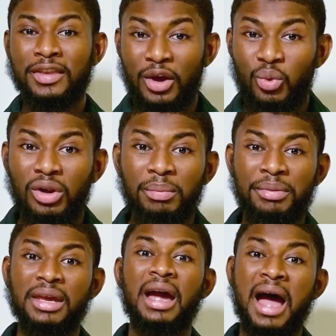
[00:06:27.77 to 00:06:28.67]
There will
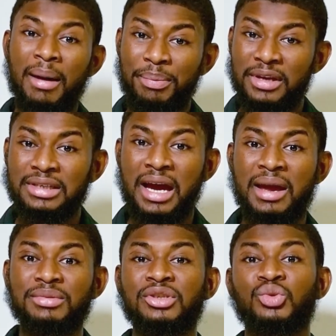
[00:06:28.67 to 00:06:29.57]
be happy
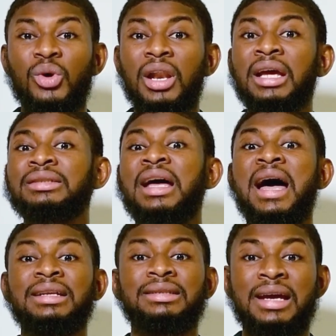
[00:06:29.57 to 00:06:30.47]
times as well as
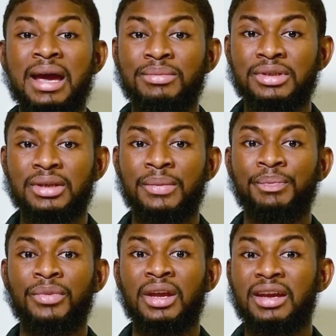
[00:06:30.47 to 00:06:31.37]
hard times.
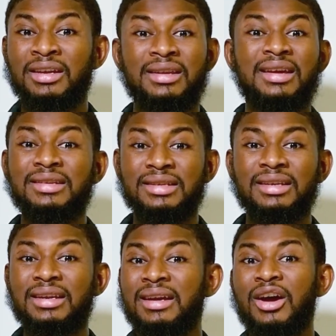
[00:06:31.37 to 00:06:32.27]
It
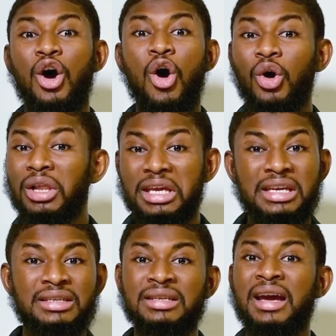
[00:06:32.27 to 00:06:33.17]
isn't all
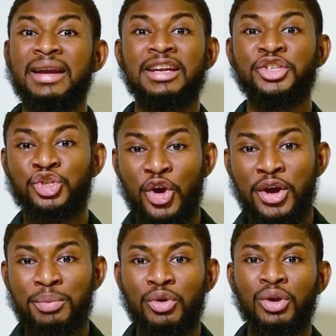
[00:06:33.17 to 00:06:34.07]
easy and
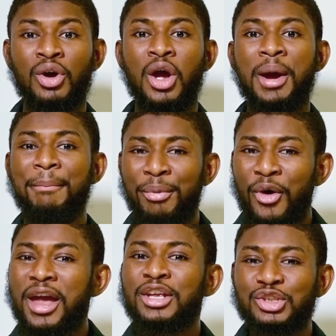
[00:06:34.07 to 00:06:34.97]
enjoyable,
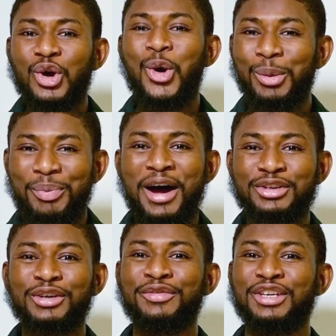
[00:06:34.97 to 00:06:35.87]
but it's all
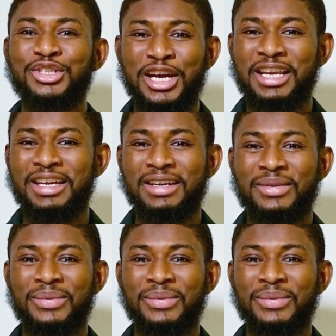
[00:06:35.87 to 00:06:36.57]
part of the journey.